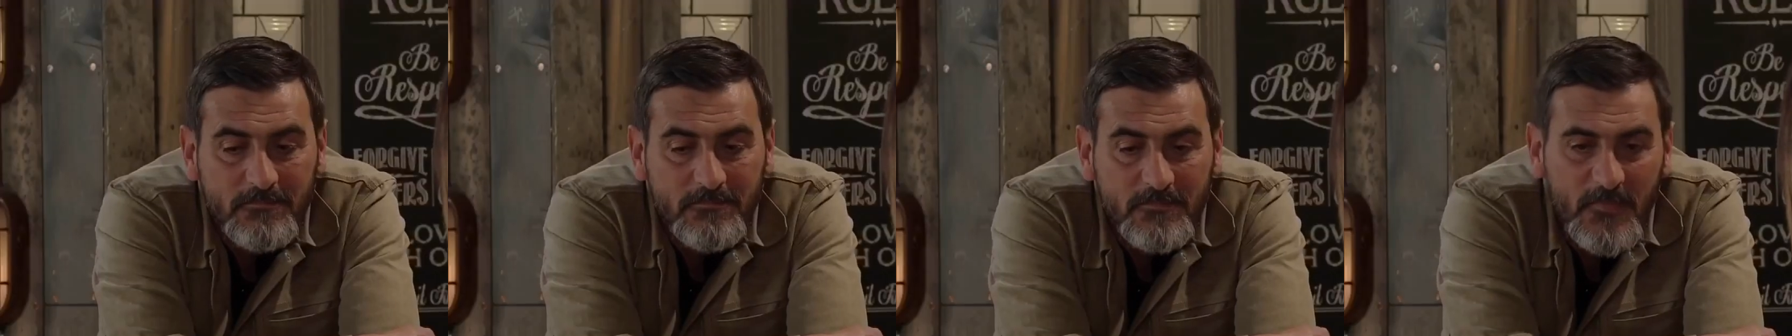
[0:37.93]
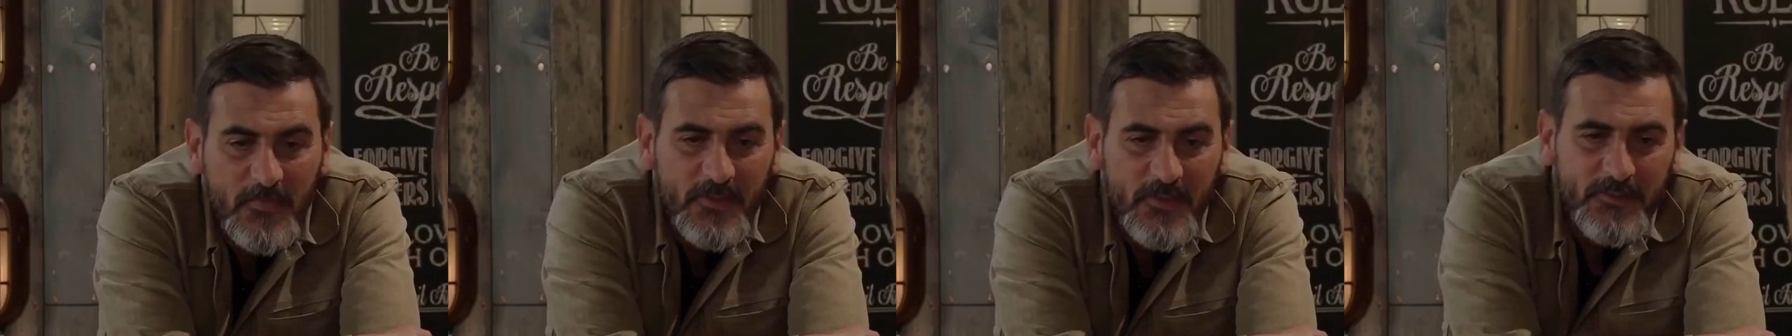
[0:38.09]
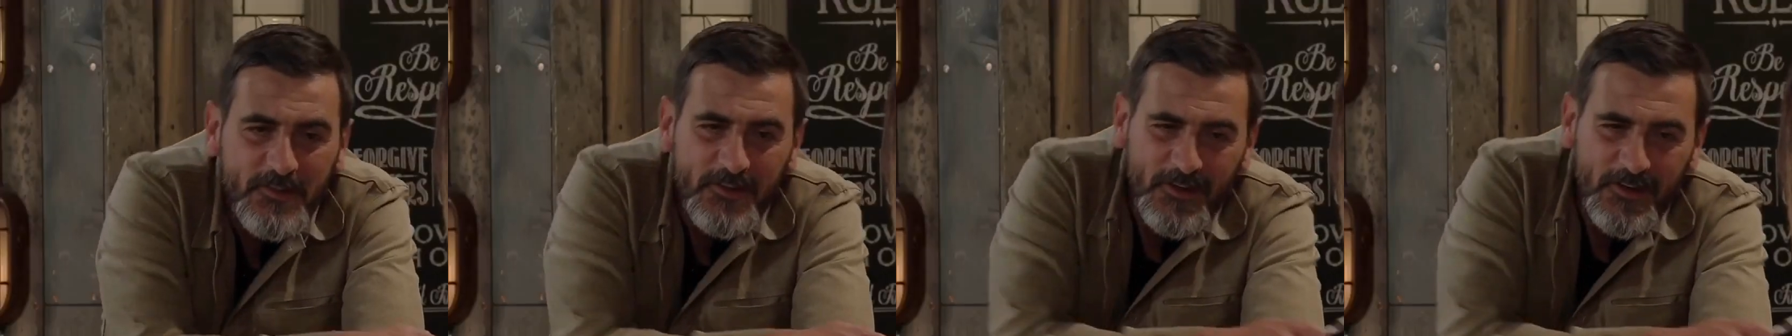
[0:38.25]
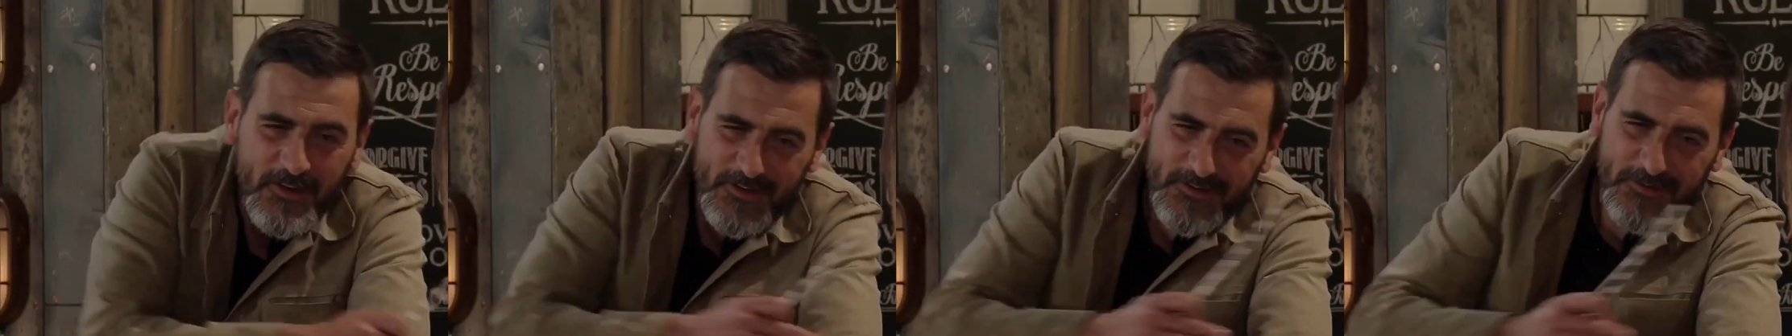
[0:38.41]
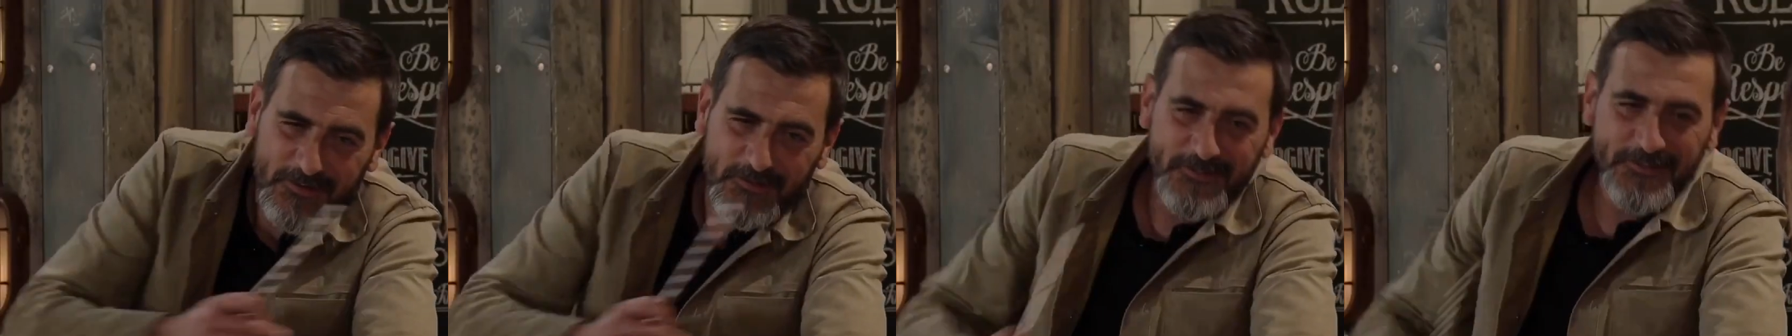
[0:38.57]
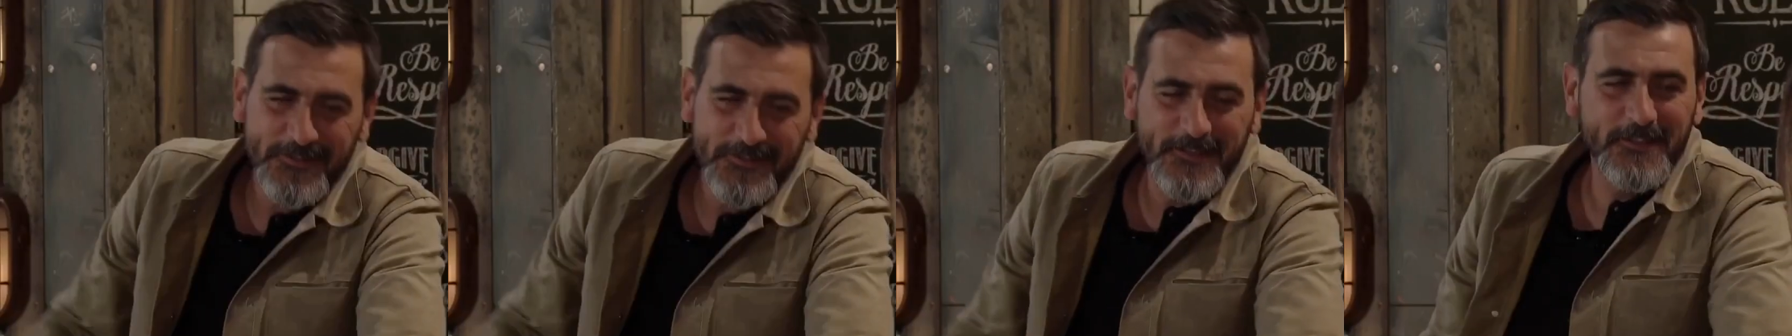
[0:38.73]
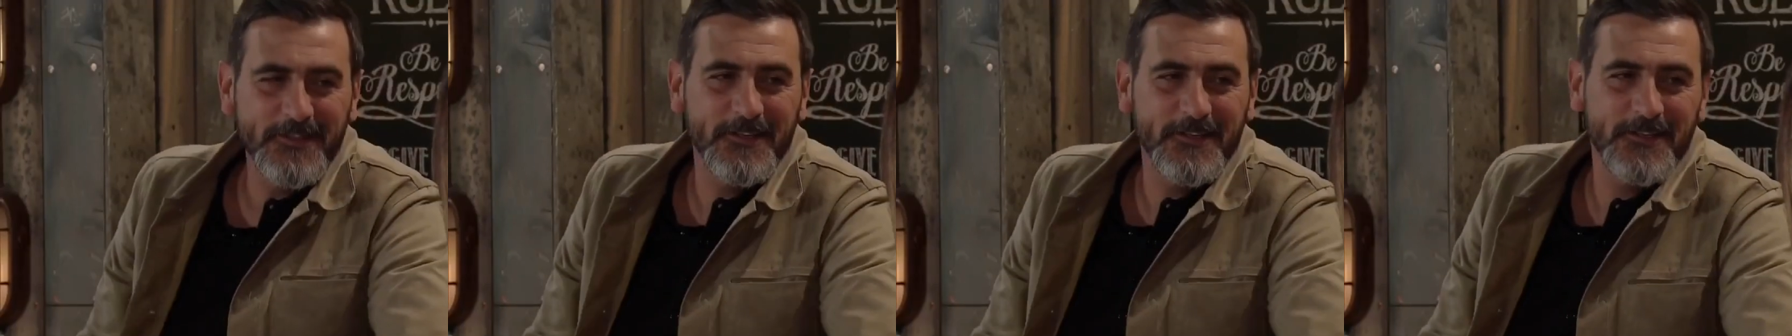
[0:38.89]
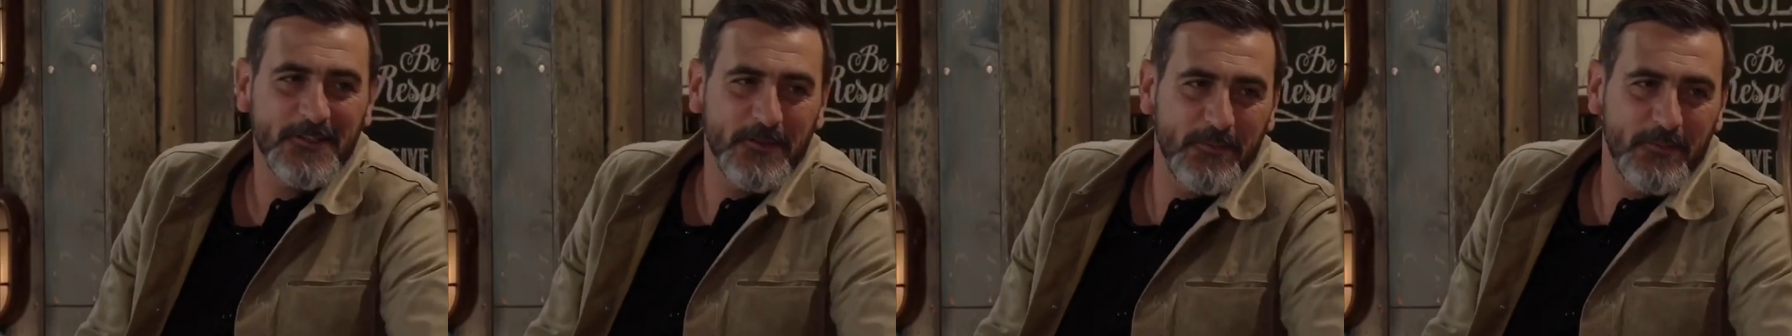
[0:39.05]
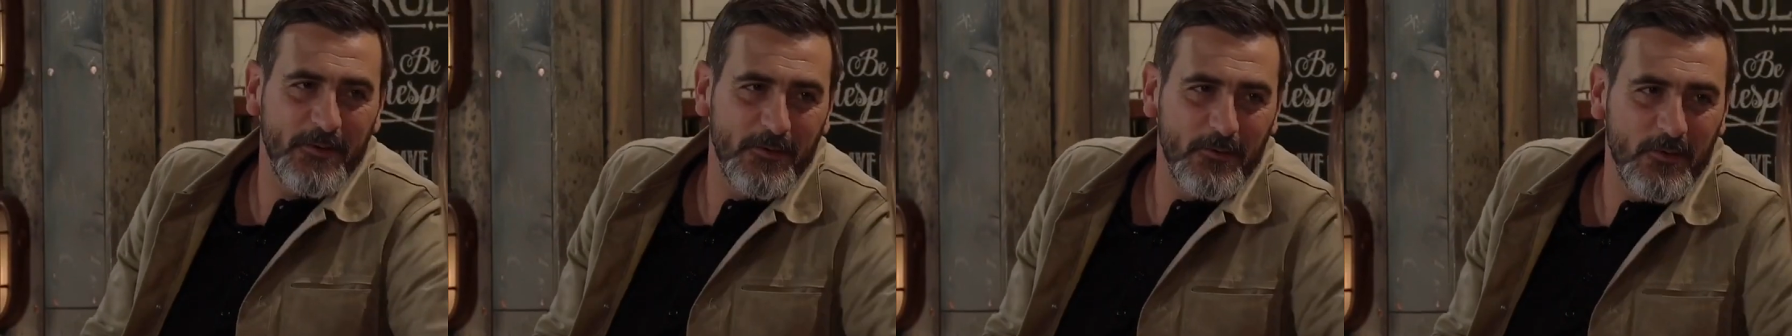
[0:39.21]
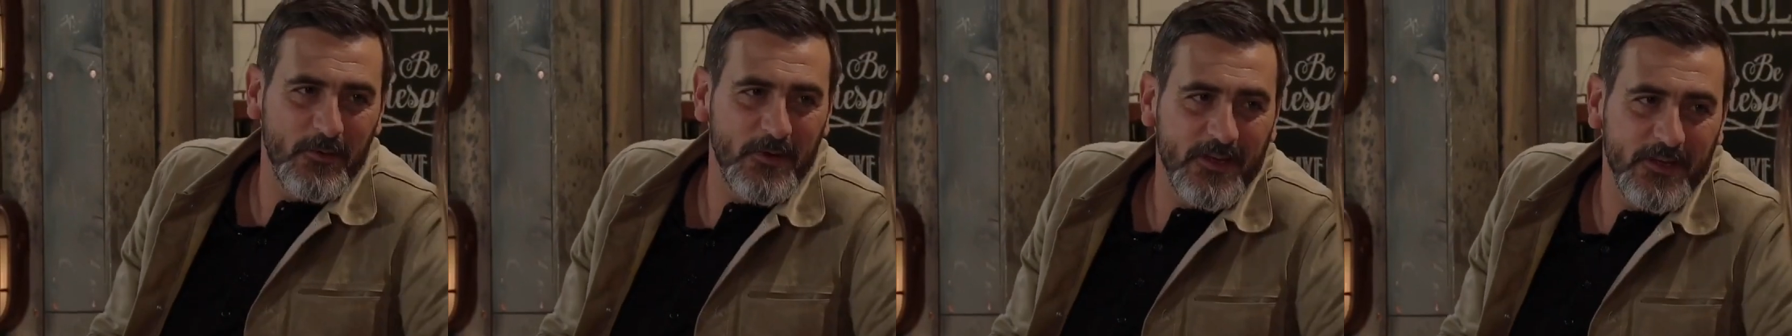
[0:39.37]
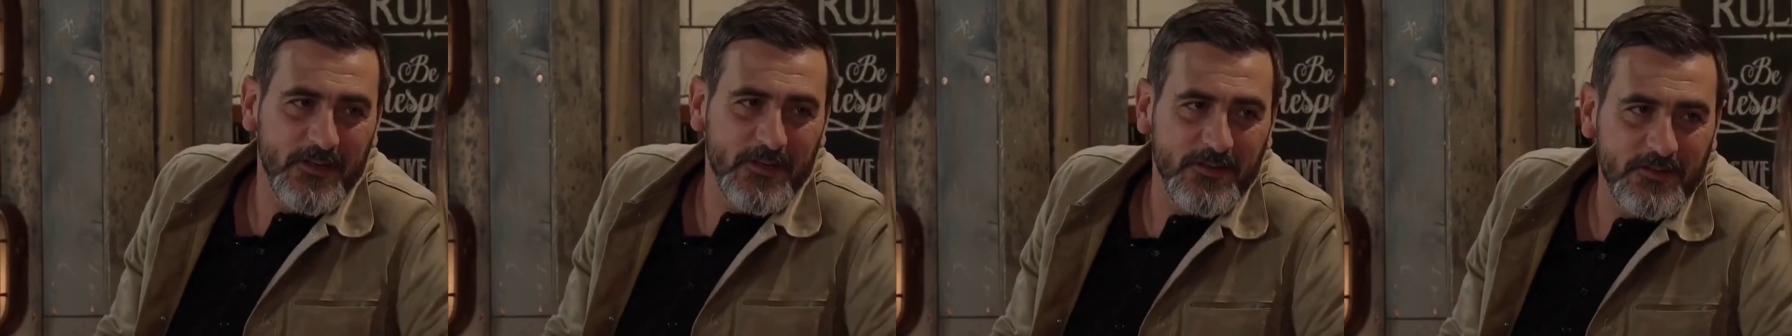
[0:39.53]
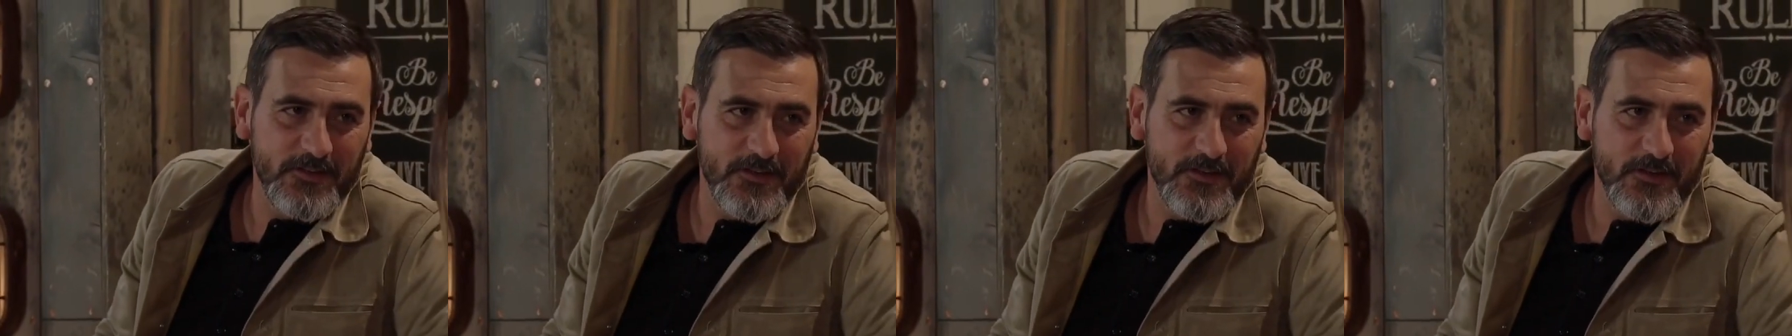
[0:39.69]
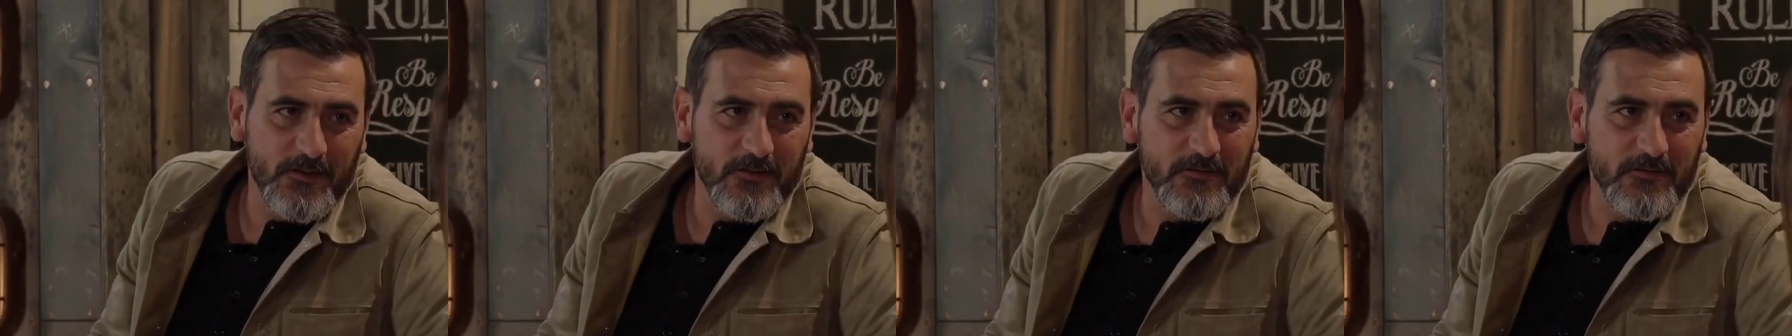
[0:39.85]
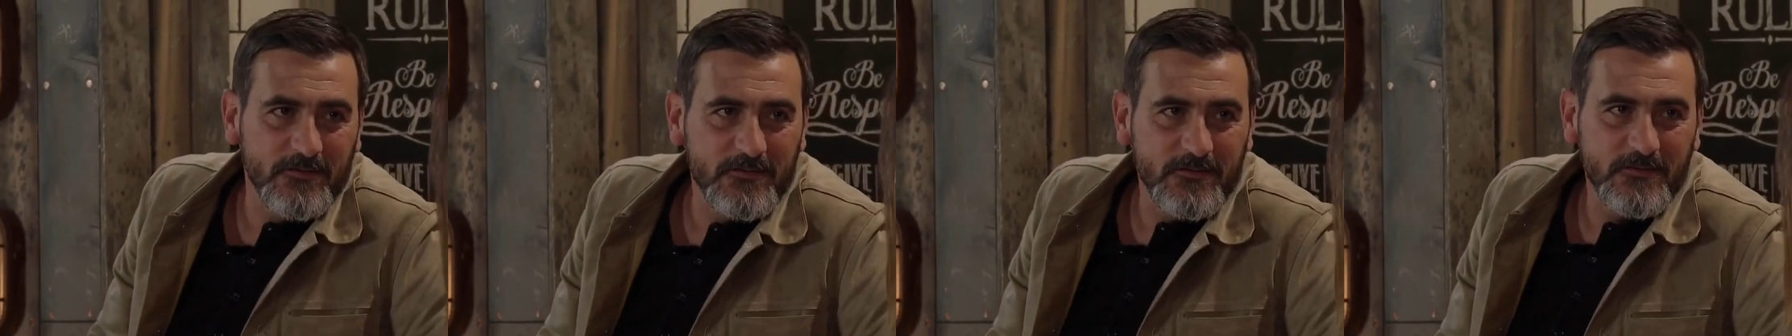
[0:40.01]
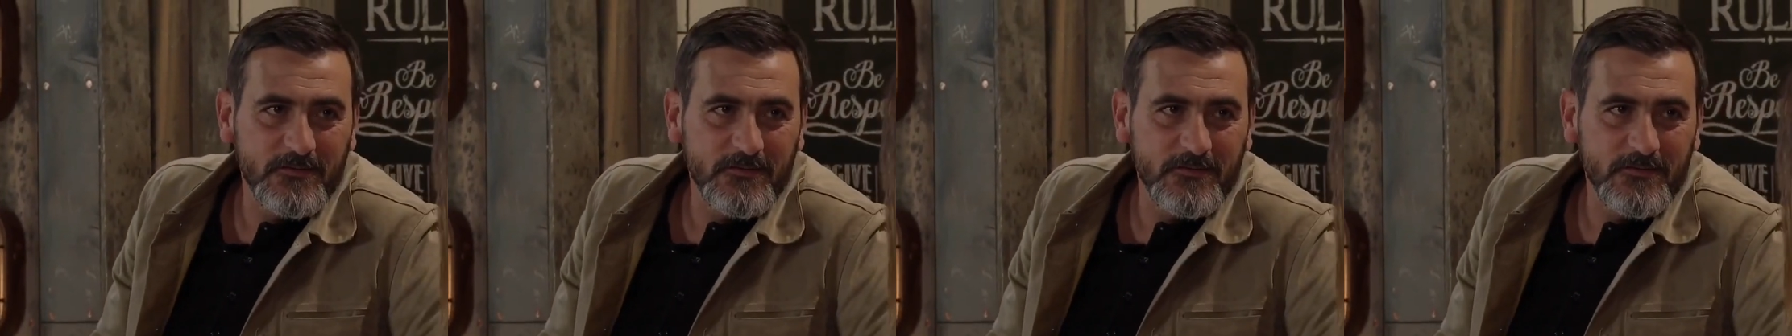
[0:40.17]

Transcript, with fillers: You do? think that's a bit weird, you know?